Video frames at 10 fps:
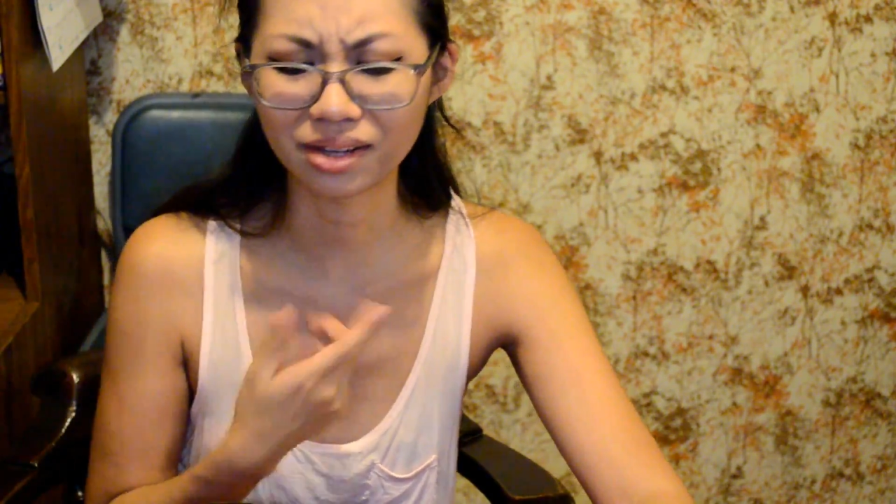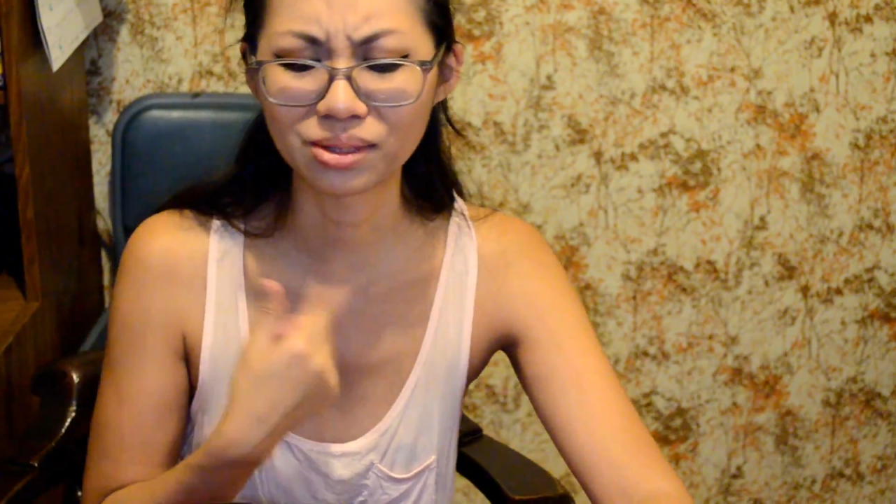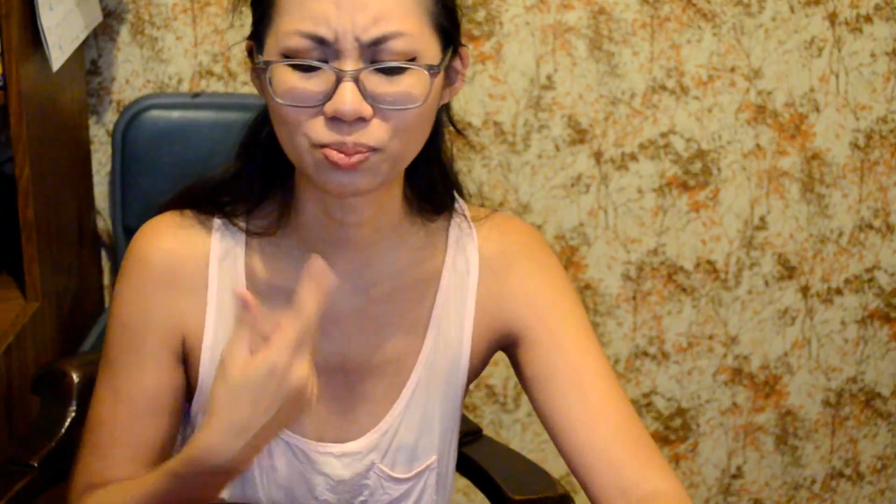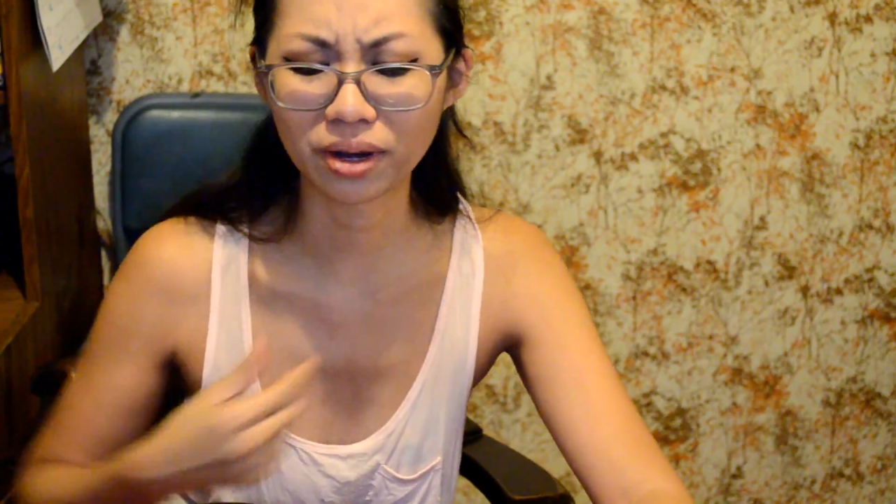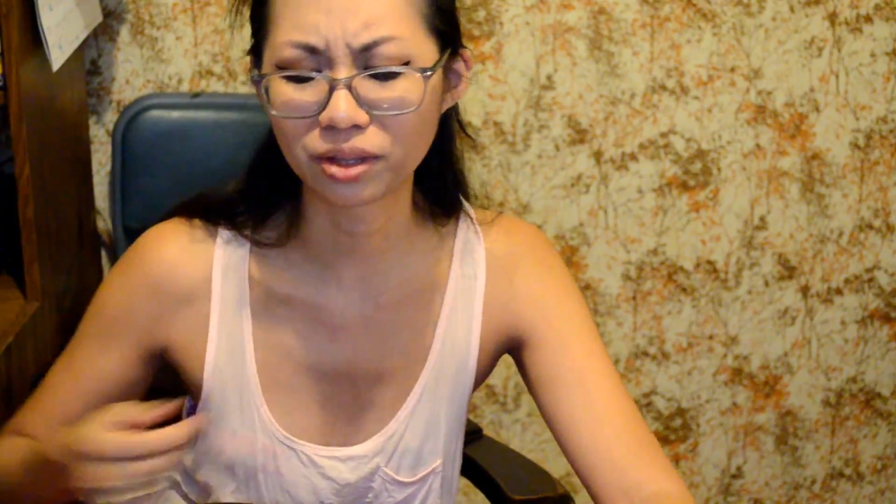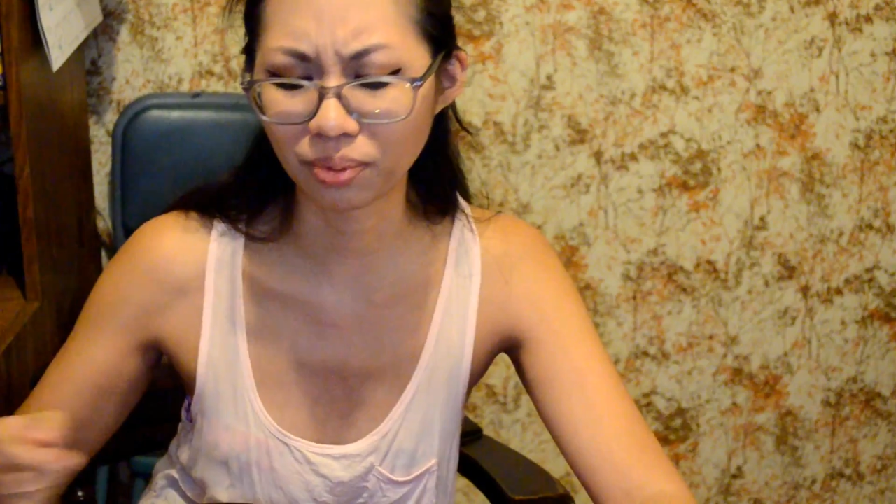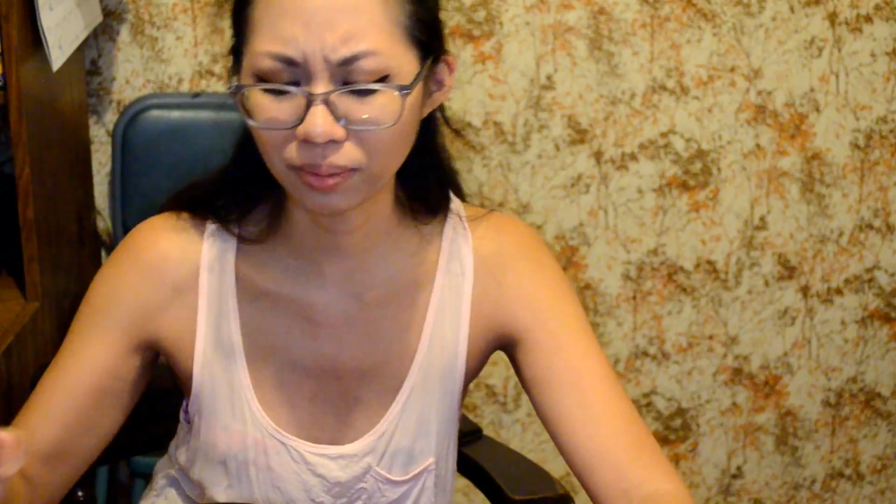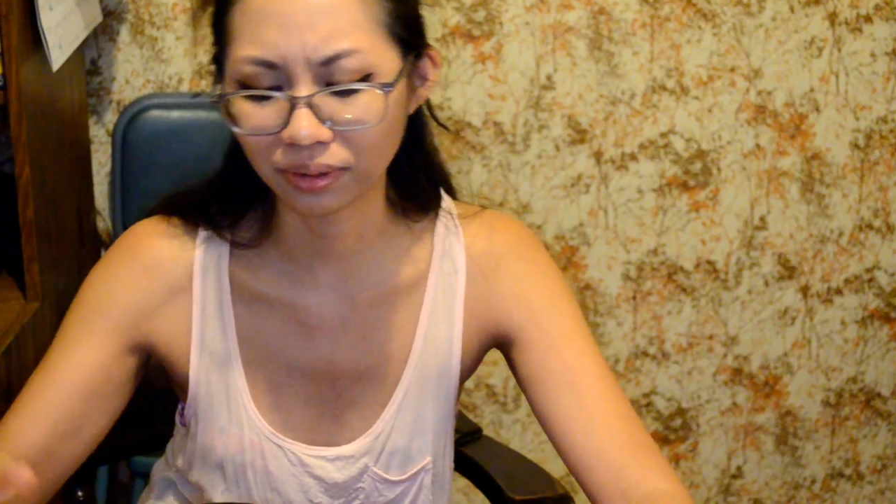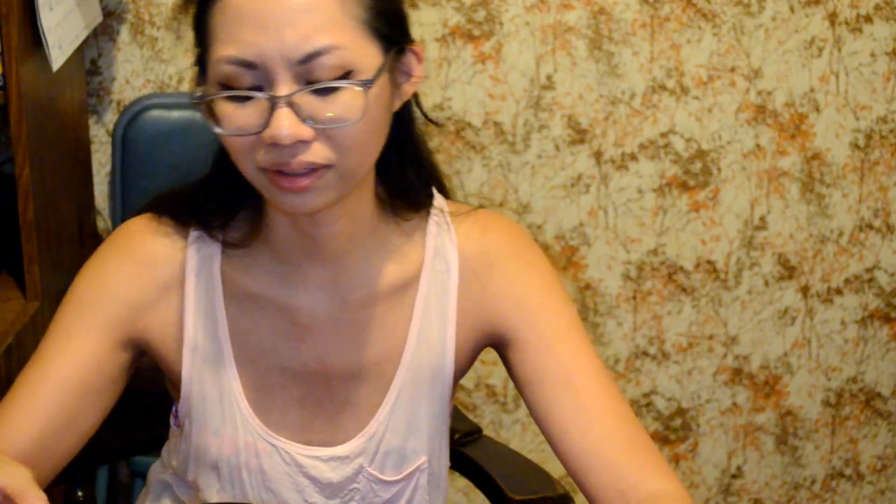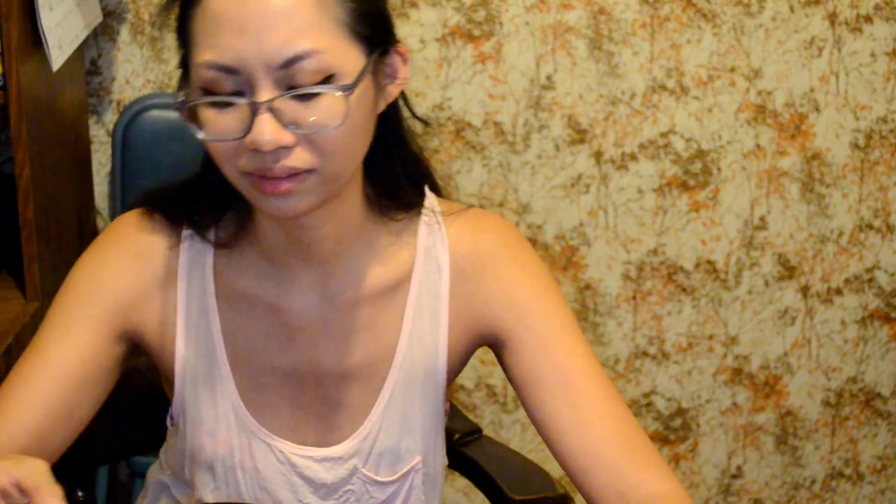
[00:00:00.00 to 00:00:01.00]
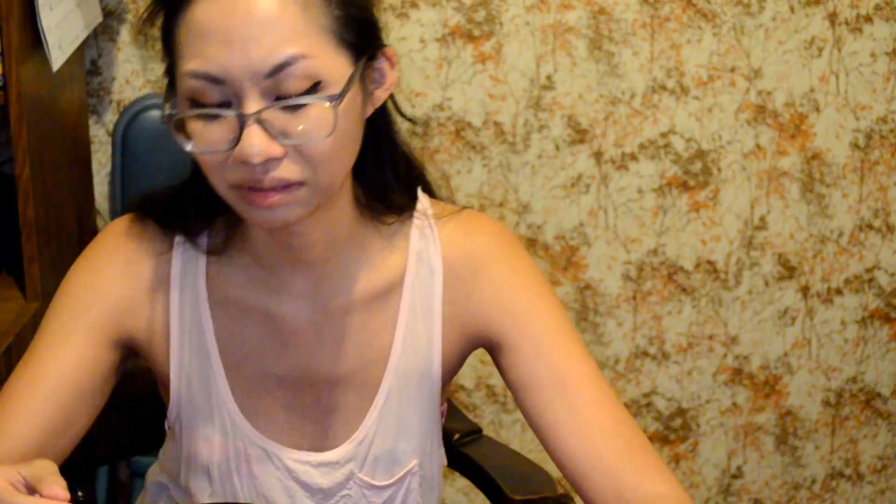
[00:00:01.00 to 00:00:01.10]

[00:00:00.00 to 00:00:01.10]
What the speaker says: that was part of the pepper.